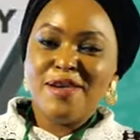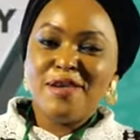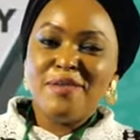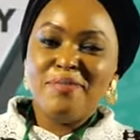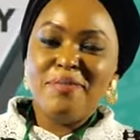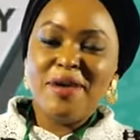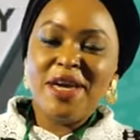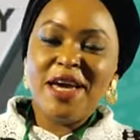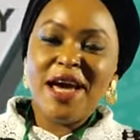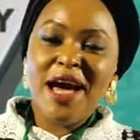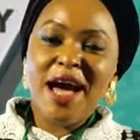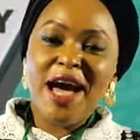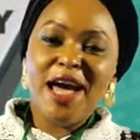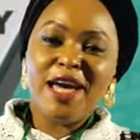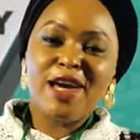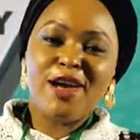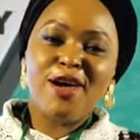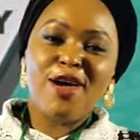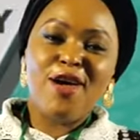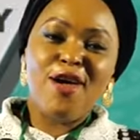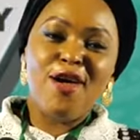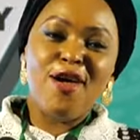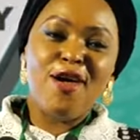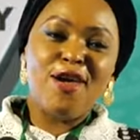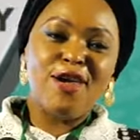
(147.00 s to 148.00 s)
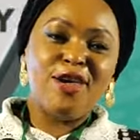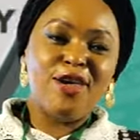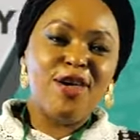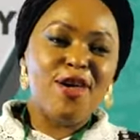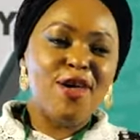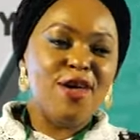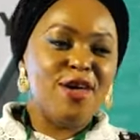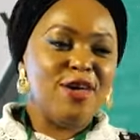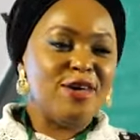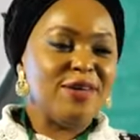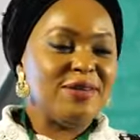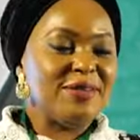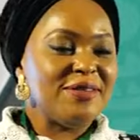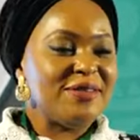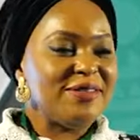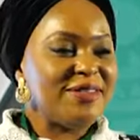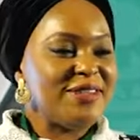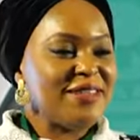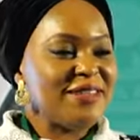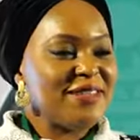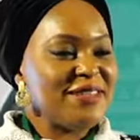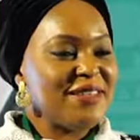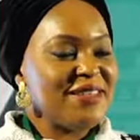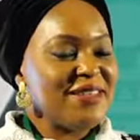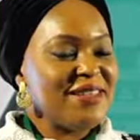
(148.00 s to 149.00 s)
May I call on
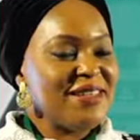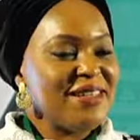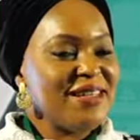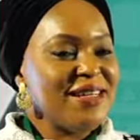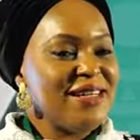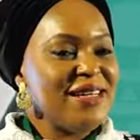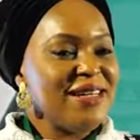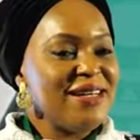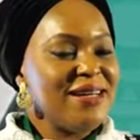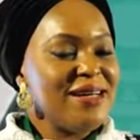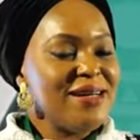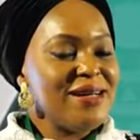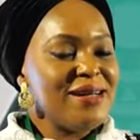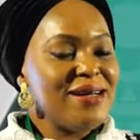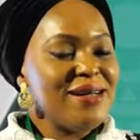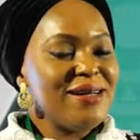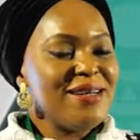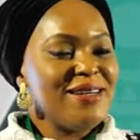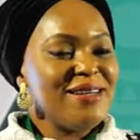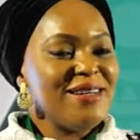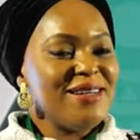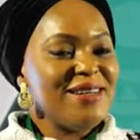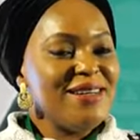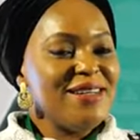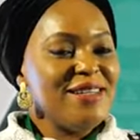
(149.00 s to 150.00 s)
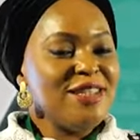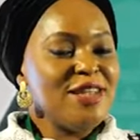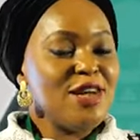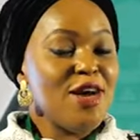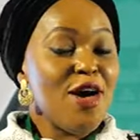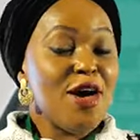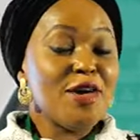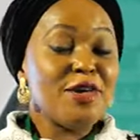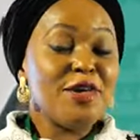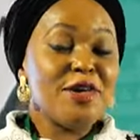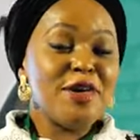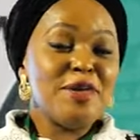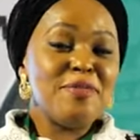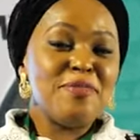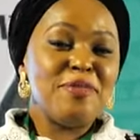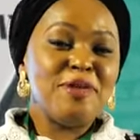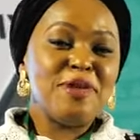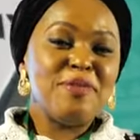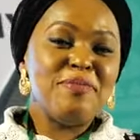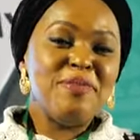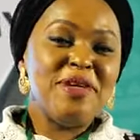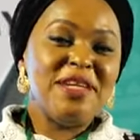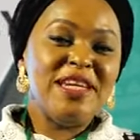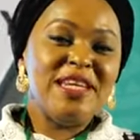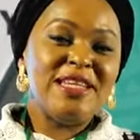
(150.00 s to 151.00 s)
the
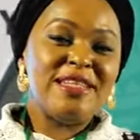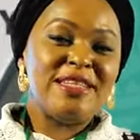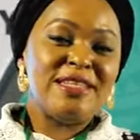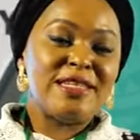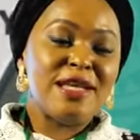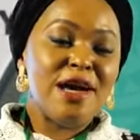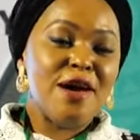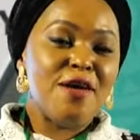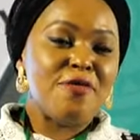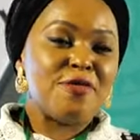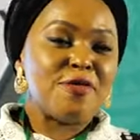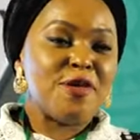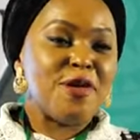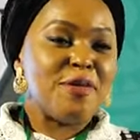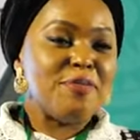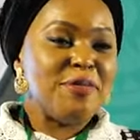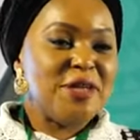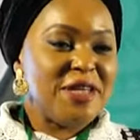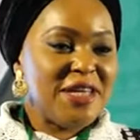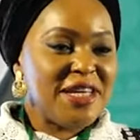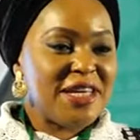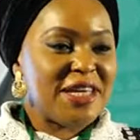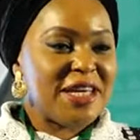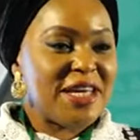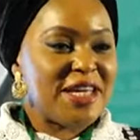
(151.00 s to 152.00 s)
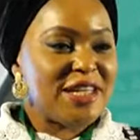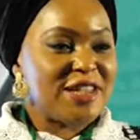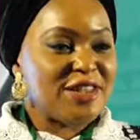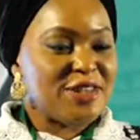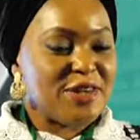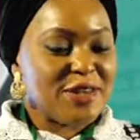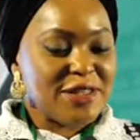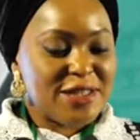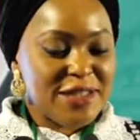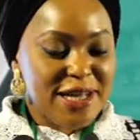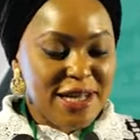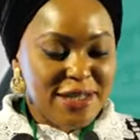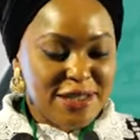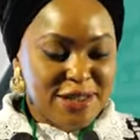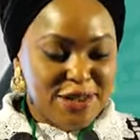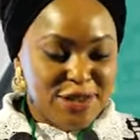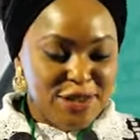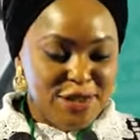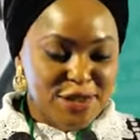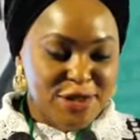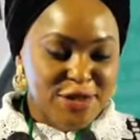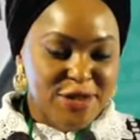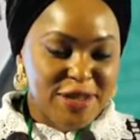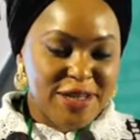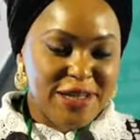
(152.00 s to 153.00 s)
Honorable Minister of Communications and
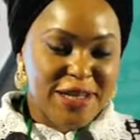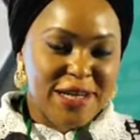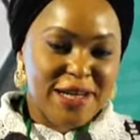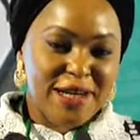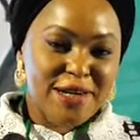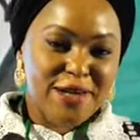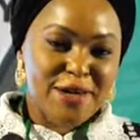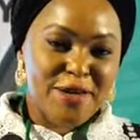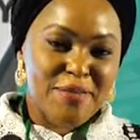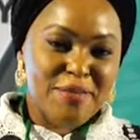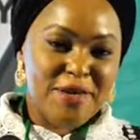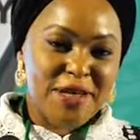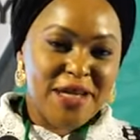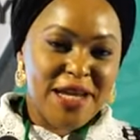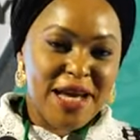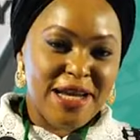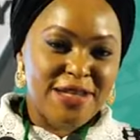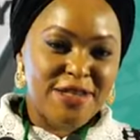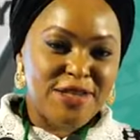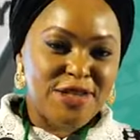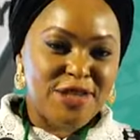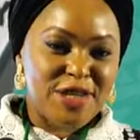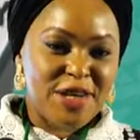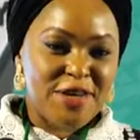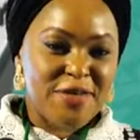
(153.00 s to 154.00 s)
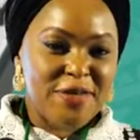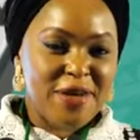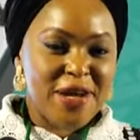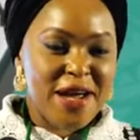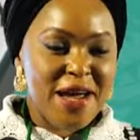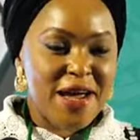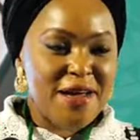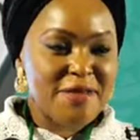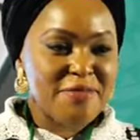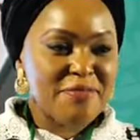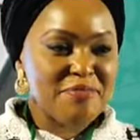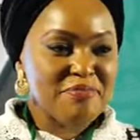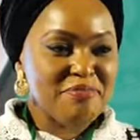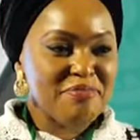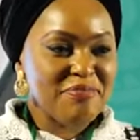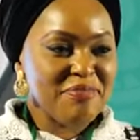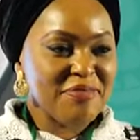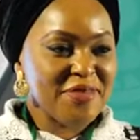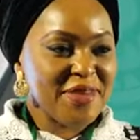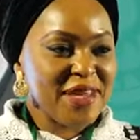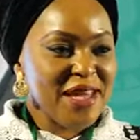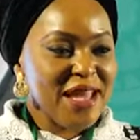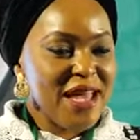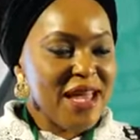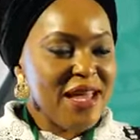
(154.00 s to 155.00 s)
Digital Economy, Nigeria,
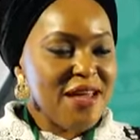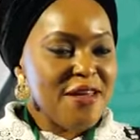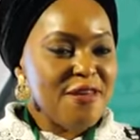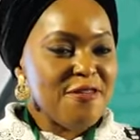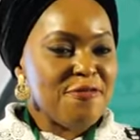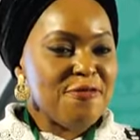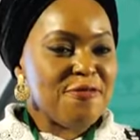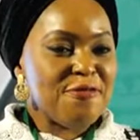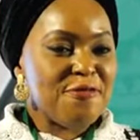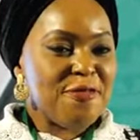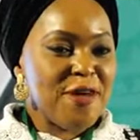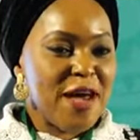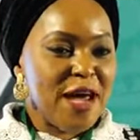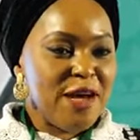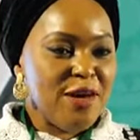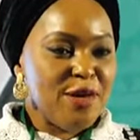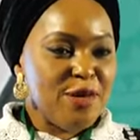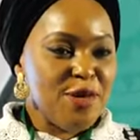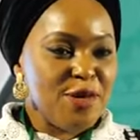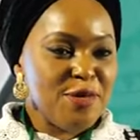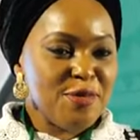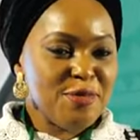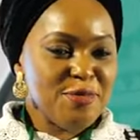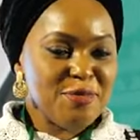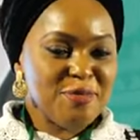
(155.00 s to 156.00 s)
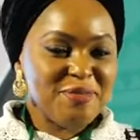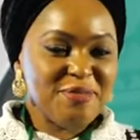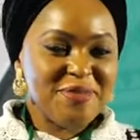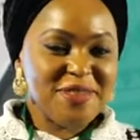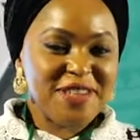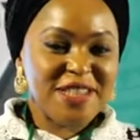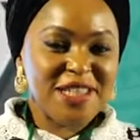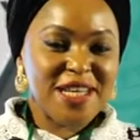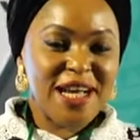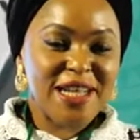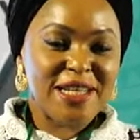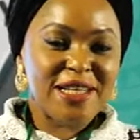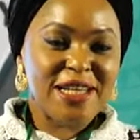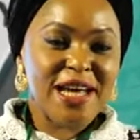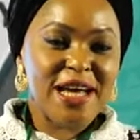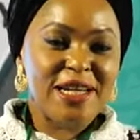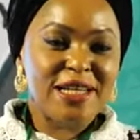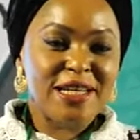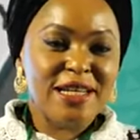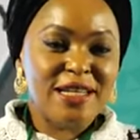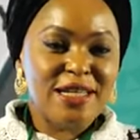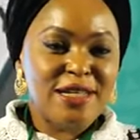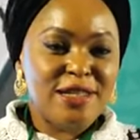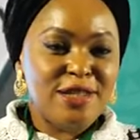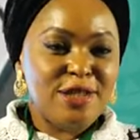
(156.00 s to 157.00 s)
Fellow,
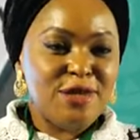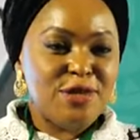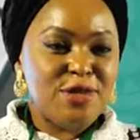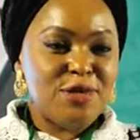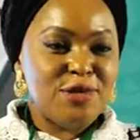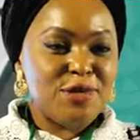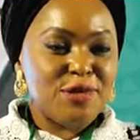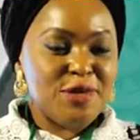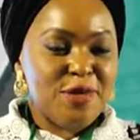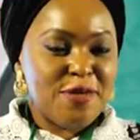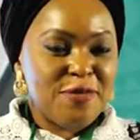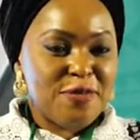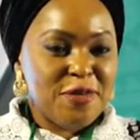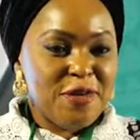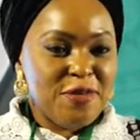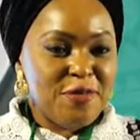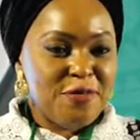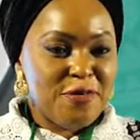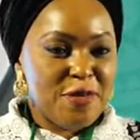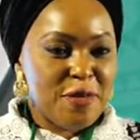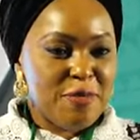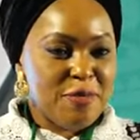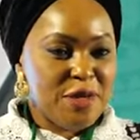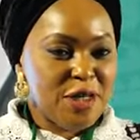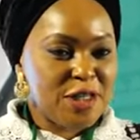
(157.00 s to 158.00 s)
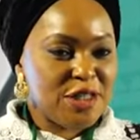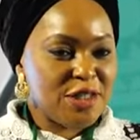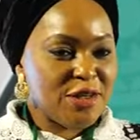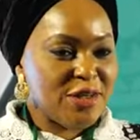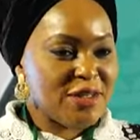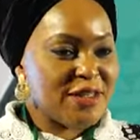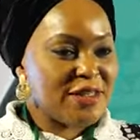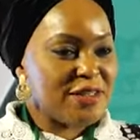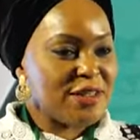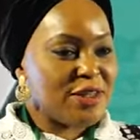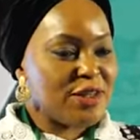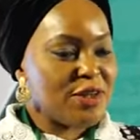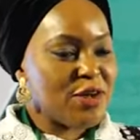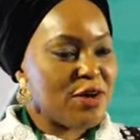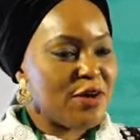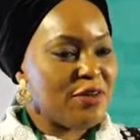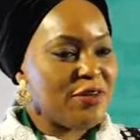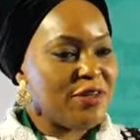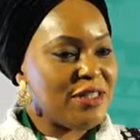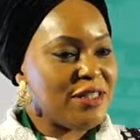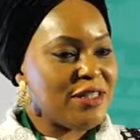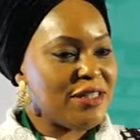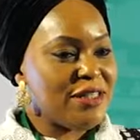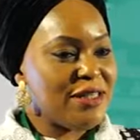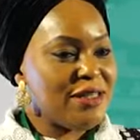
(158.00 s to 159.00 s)
Chartered Institute of Information
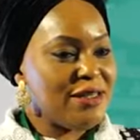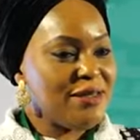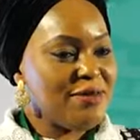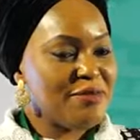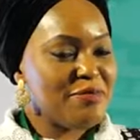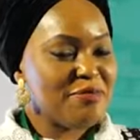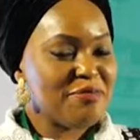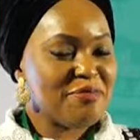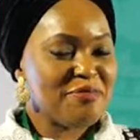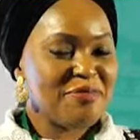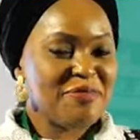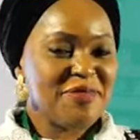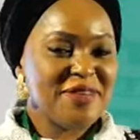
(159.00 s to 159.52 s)
Security,